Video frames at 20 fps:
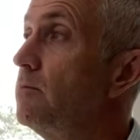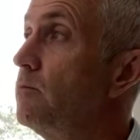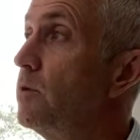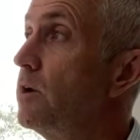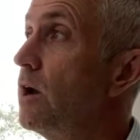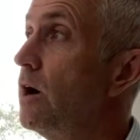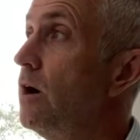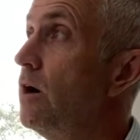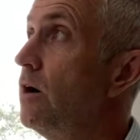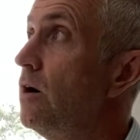
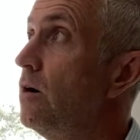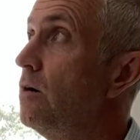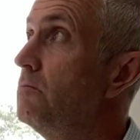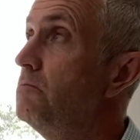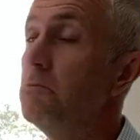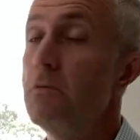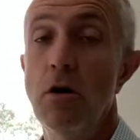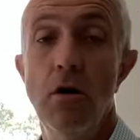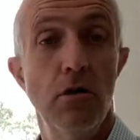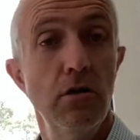We
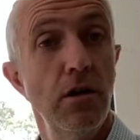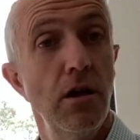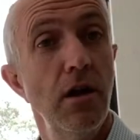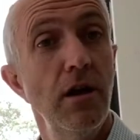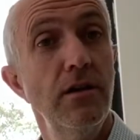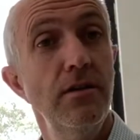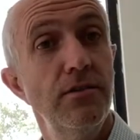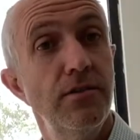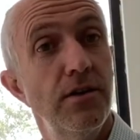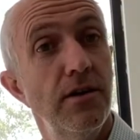are
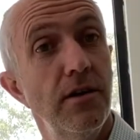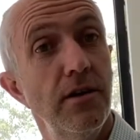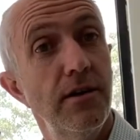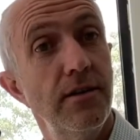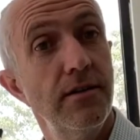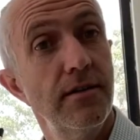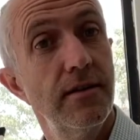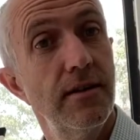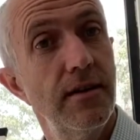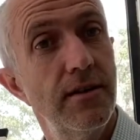online
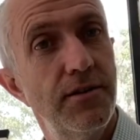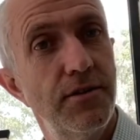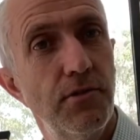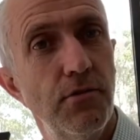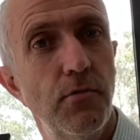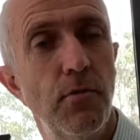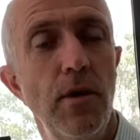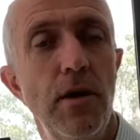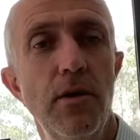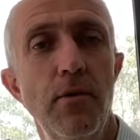tonight, as
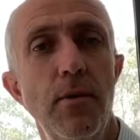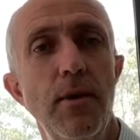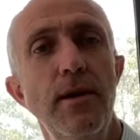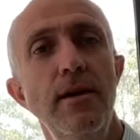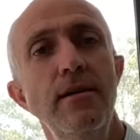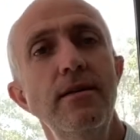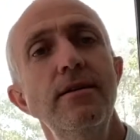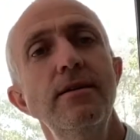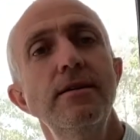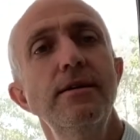you're well
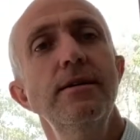aware.